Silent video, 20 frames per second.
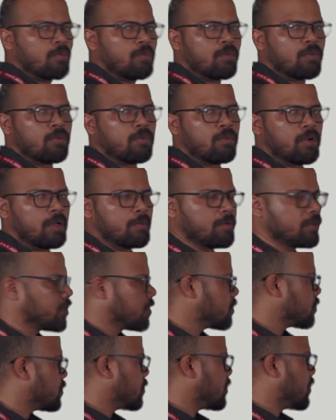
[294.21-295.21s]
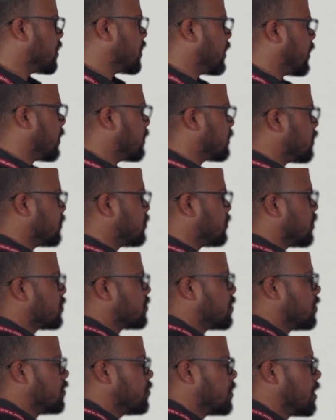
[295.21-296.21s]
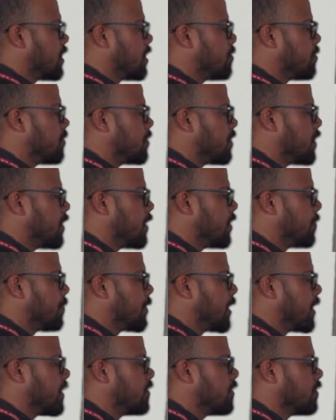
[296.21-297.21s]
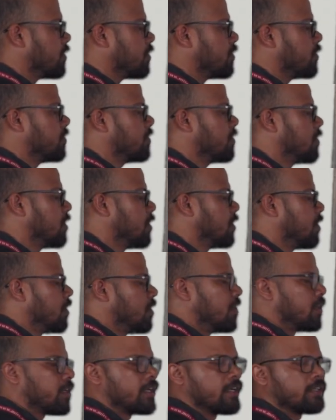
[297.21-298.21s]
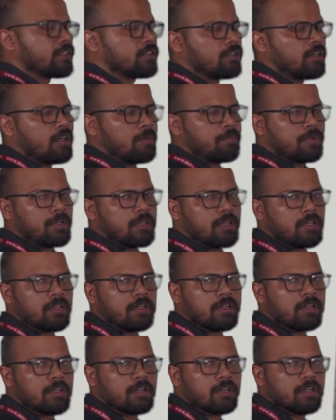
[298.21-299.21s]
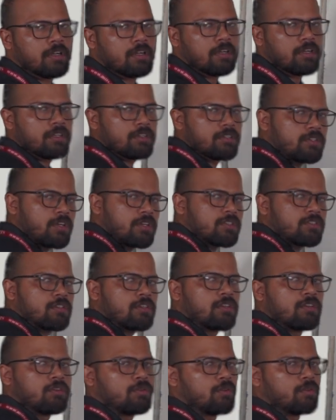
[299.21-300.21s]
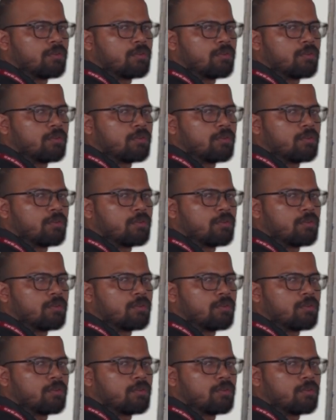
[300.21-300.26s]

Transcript: Why? Because at the junction we have applied the Kirchhoff junction rule.